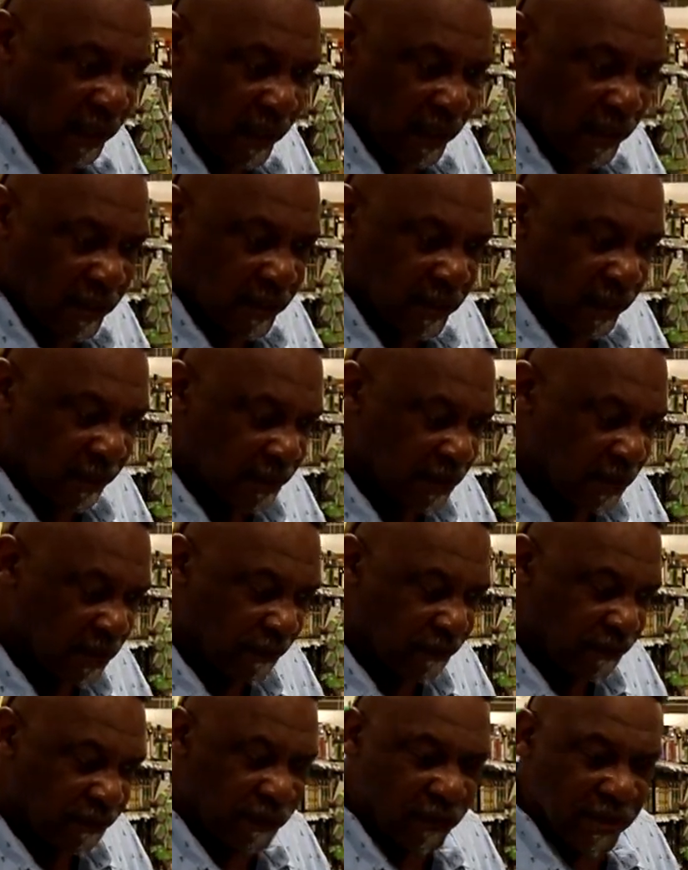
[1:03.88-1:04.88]
some
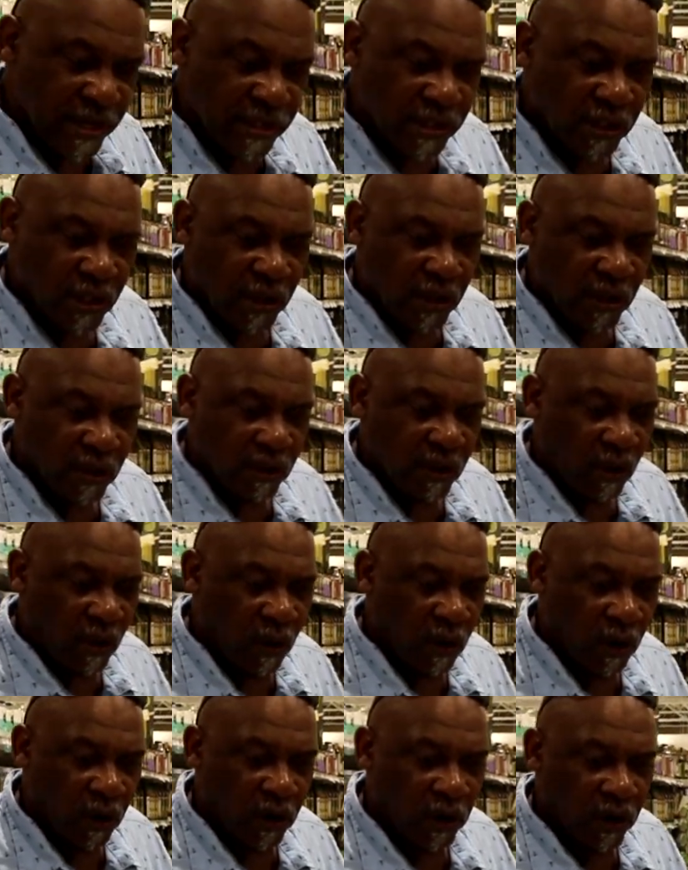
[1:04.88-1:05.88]
sofrito
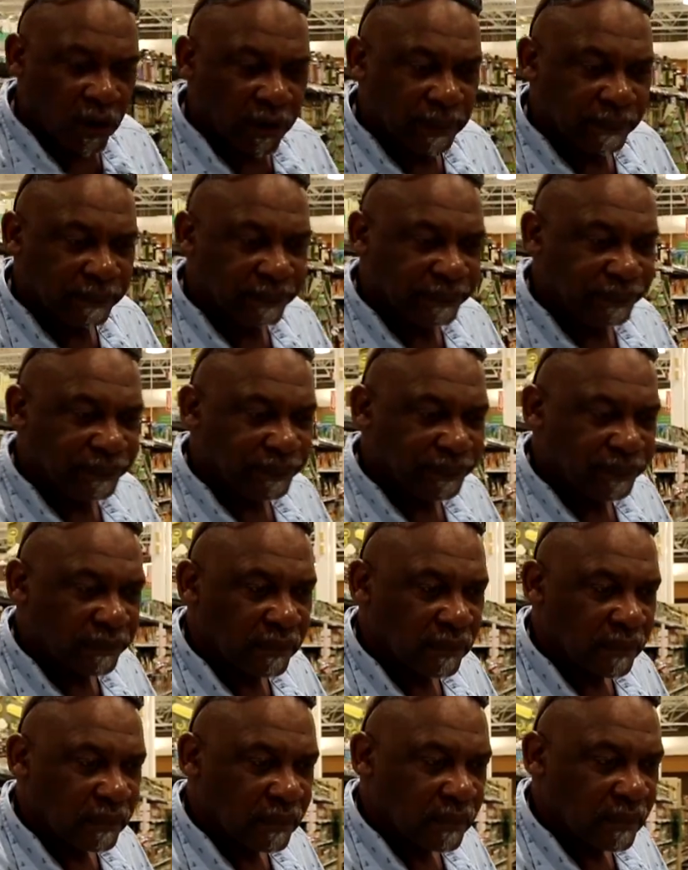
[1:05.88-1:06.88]
or,
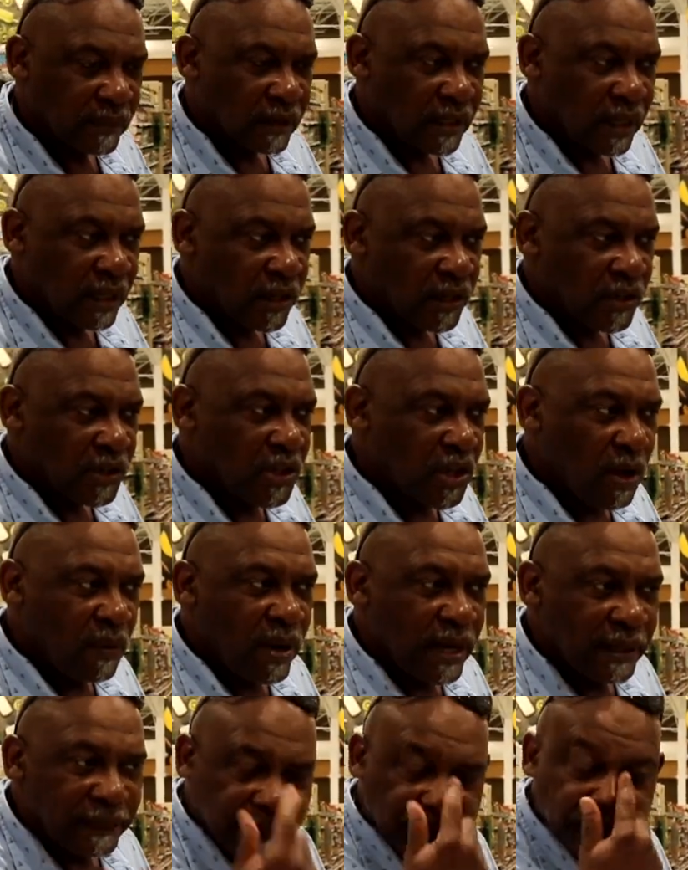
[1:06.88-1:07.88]
you know
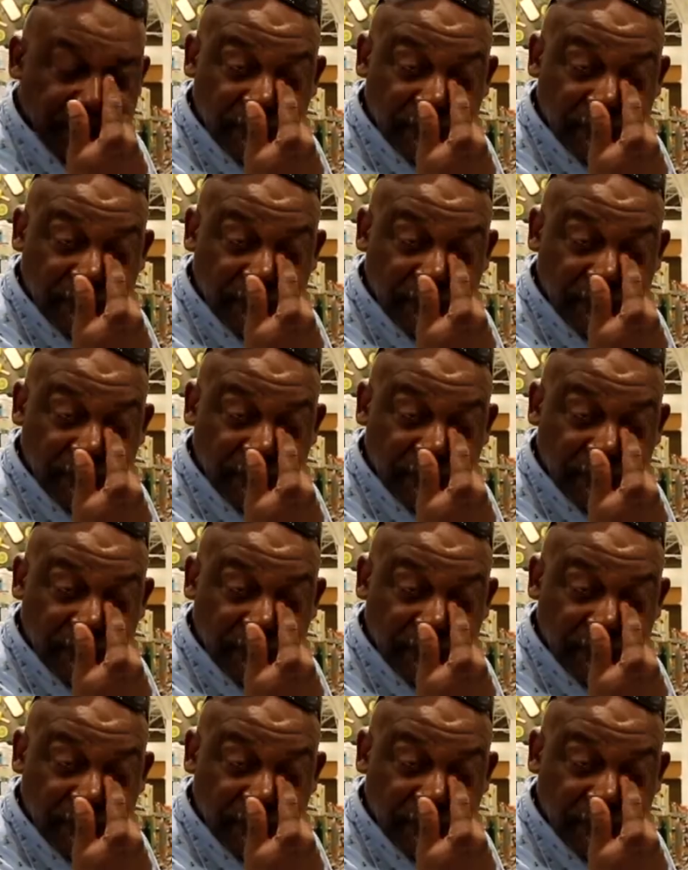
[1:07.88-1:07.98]
what?